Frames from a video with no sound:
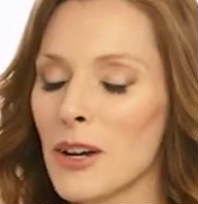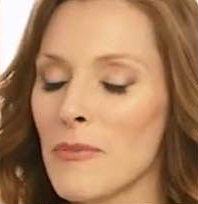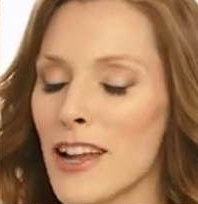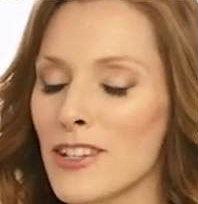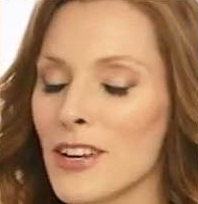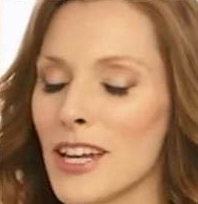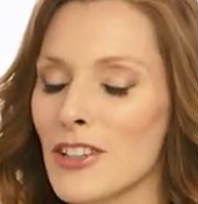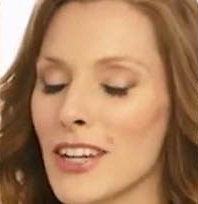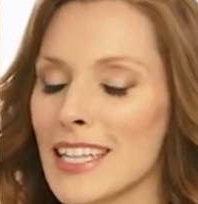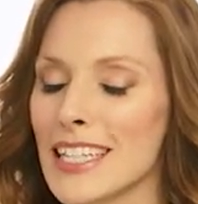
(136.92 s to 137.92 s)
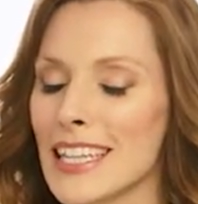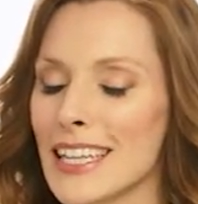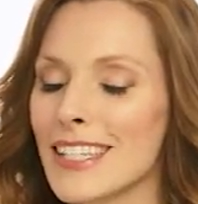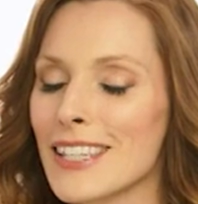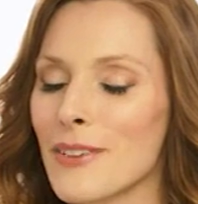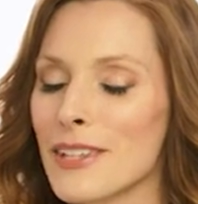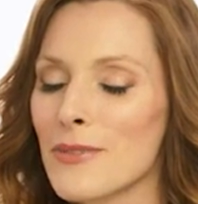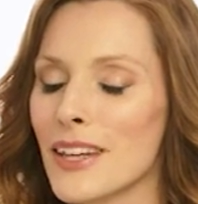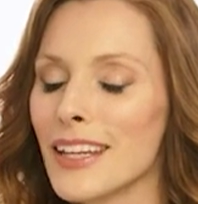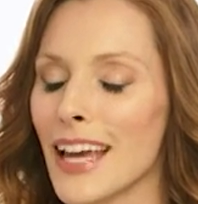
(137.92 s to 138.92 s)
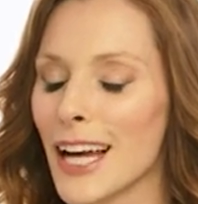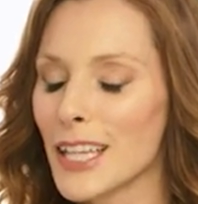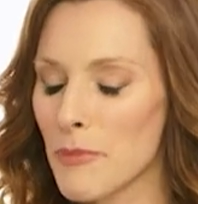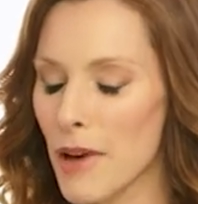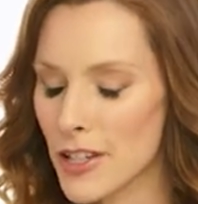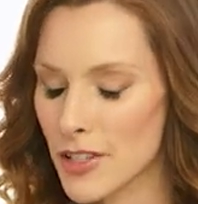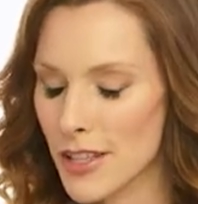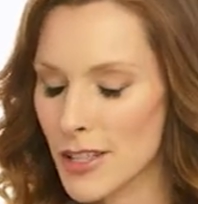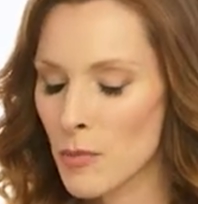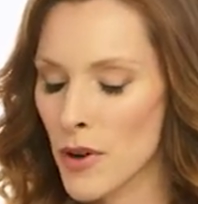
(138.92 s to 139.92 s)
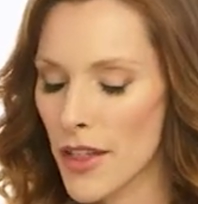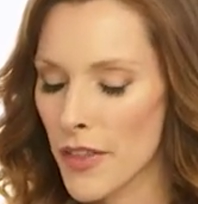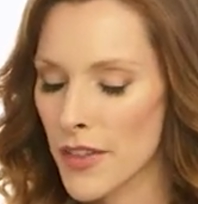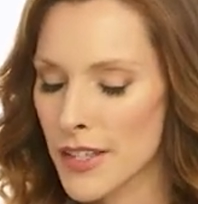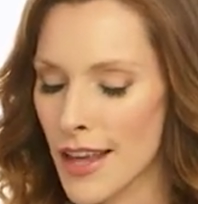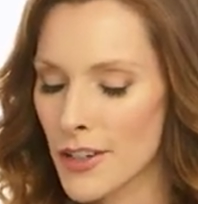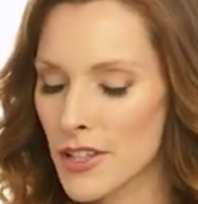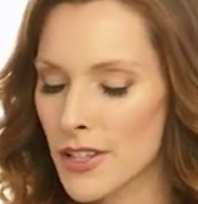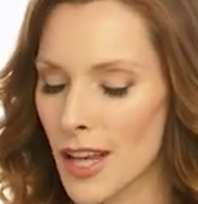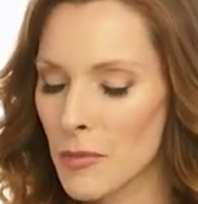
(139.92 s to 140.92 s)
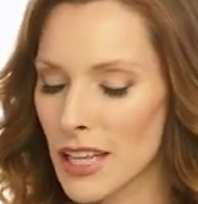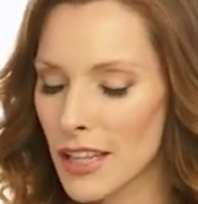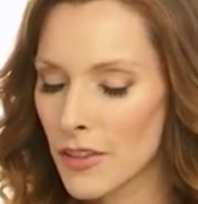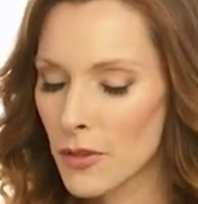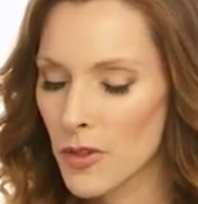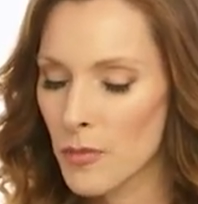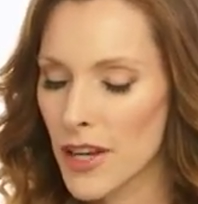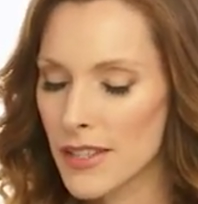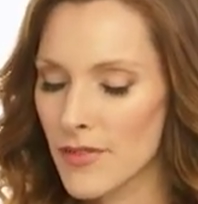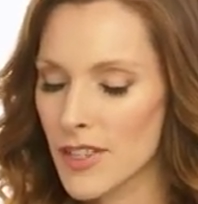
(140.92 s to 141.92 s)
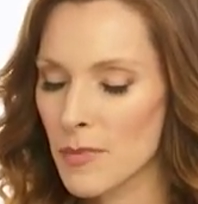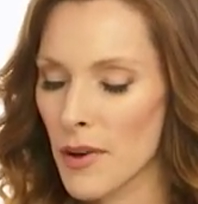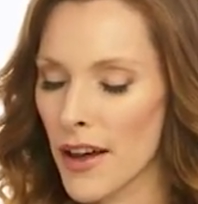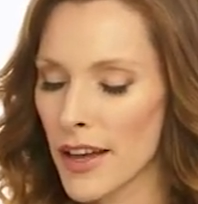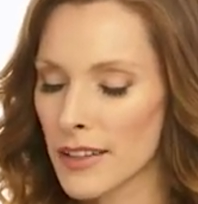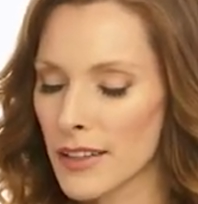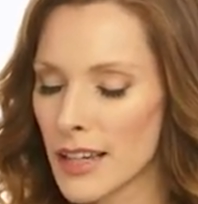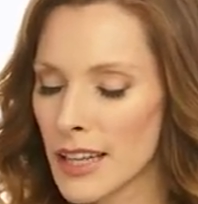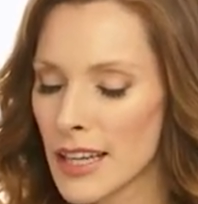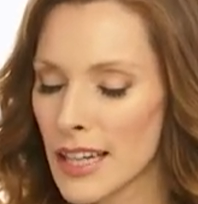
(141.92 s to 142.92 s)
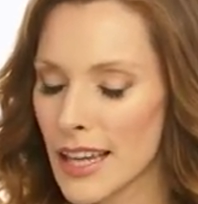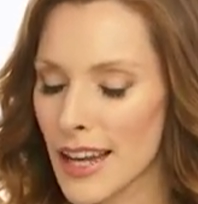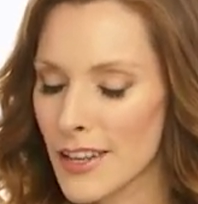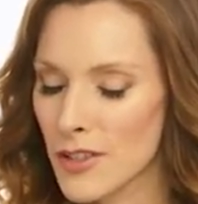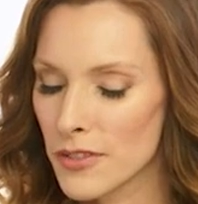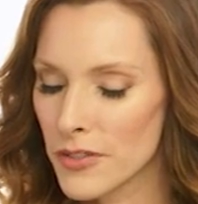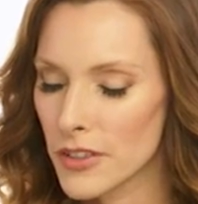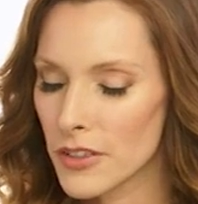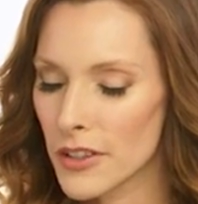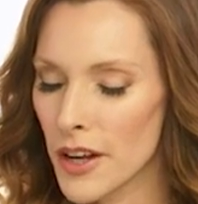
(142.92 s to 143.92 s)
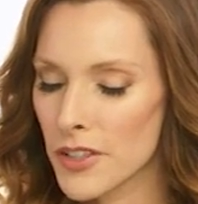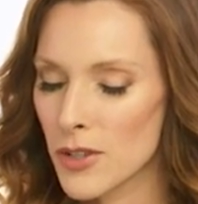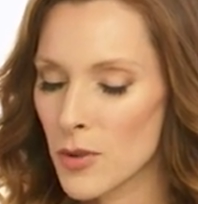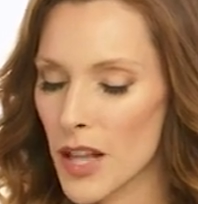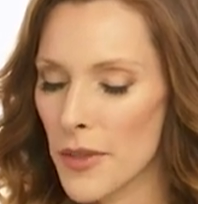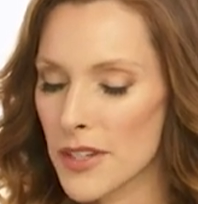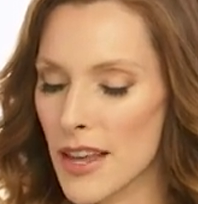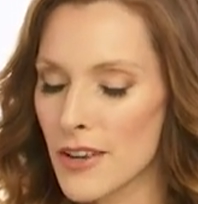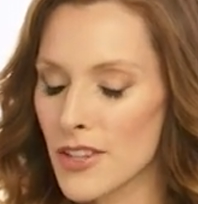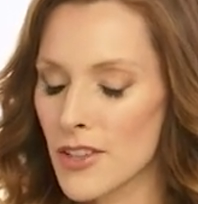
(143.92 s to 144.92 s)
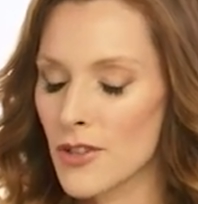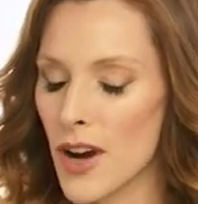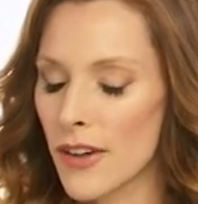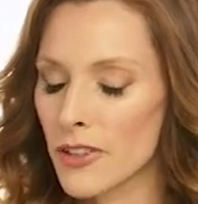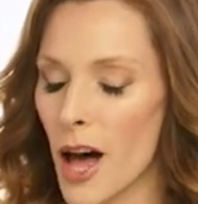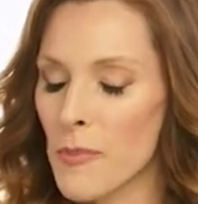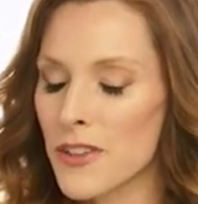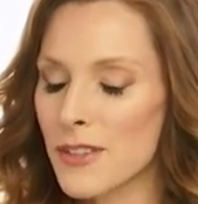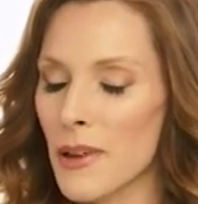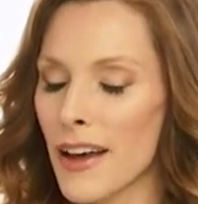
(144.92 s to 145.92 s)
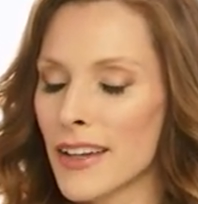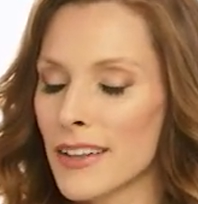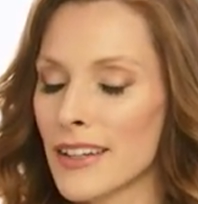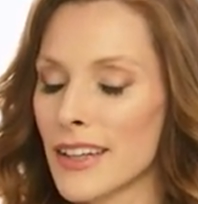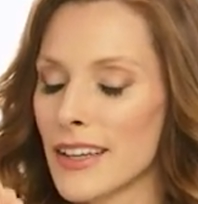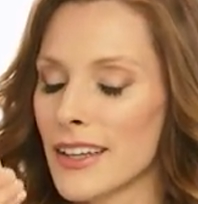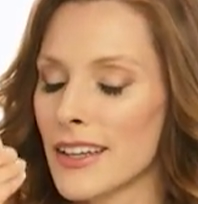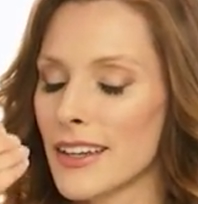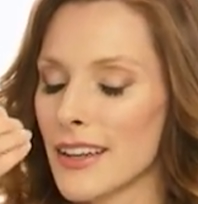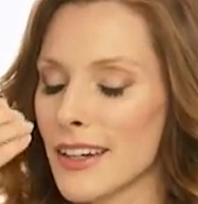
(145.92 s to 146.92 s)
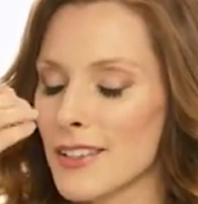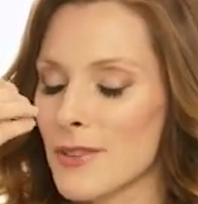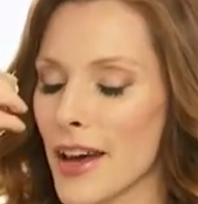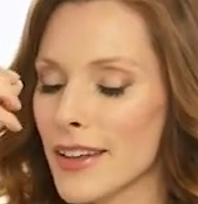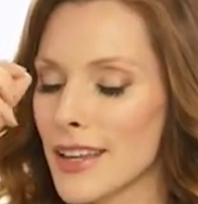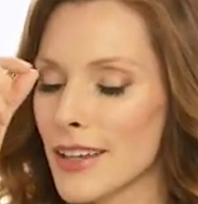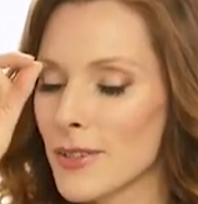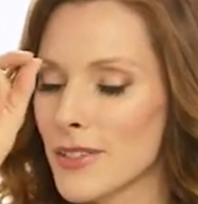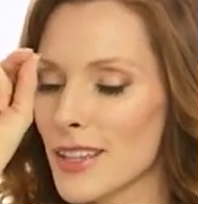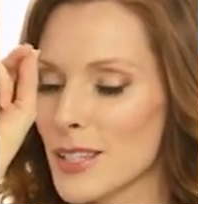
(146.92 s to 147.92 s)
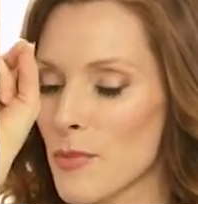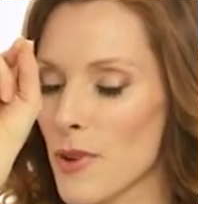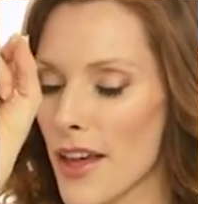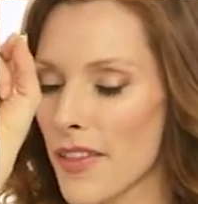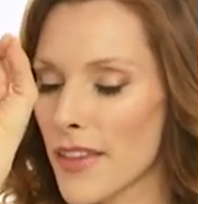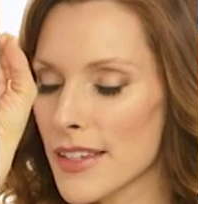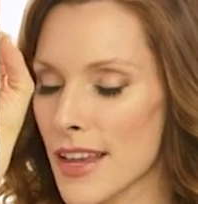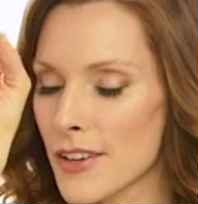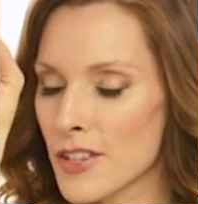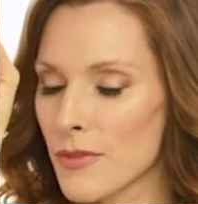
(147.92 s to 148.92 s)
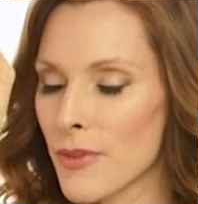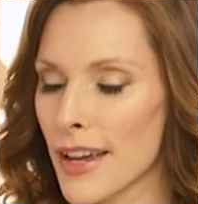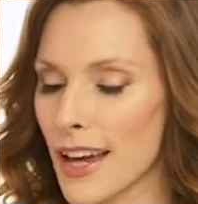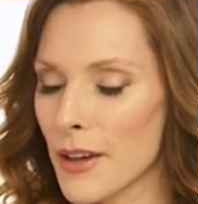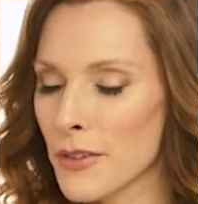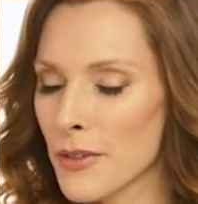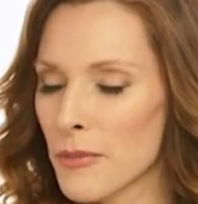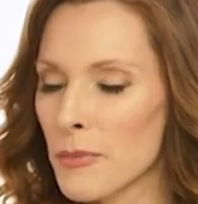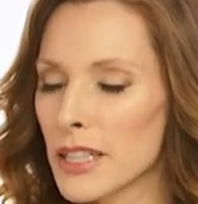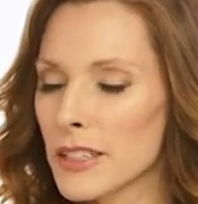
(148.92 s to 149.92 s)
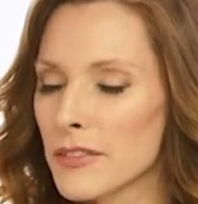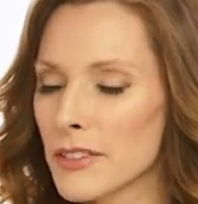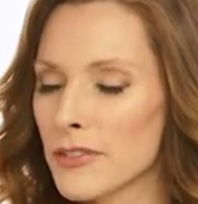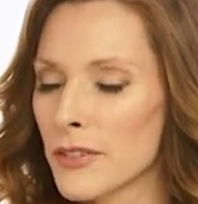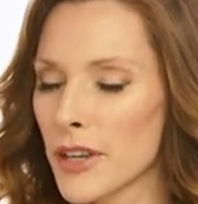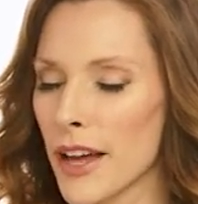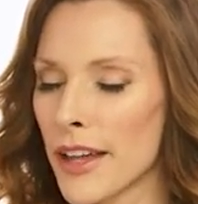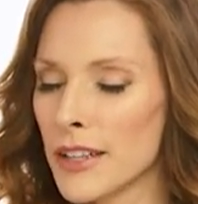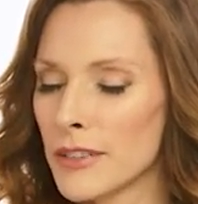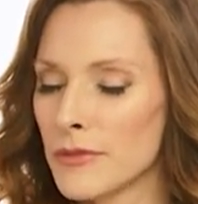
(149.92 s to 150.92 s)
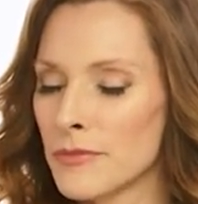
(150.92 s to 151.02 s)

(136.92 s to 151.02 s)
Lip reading: our imagination into this. So as you inhale, imagine that this breath and this energy is coming in through the base of the spine. And as you fill your lungs, you allow this energy to travel up the spine. And as you exhale, you send this breath and this energy right out through the middle of your forehead.